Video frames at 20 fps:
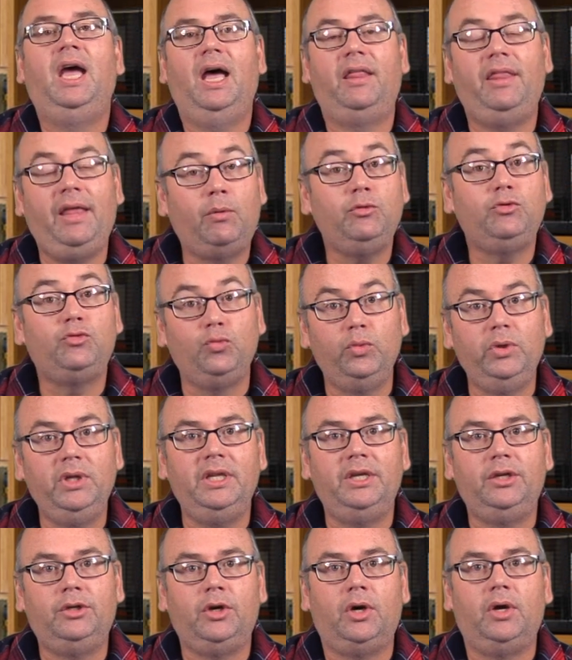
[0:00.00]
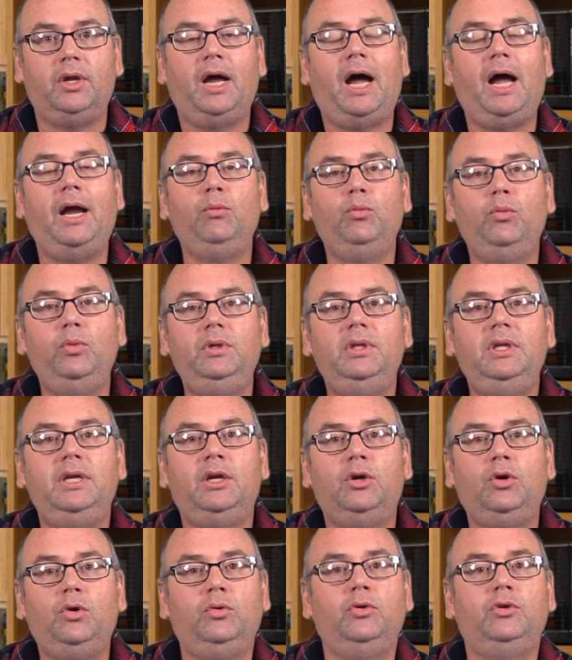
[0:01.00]
and that was really good. I really
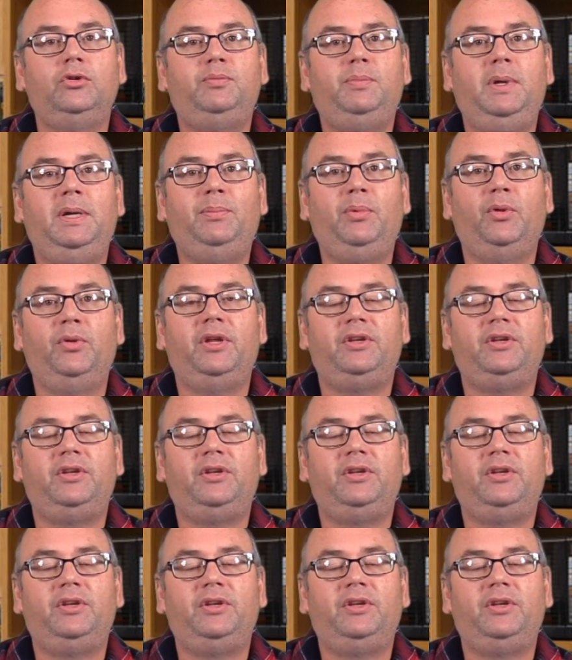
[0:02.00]
encourage people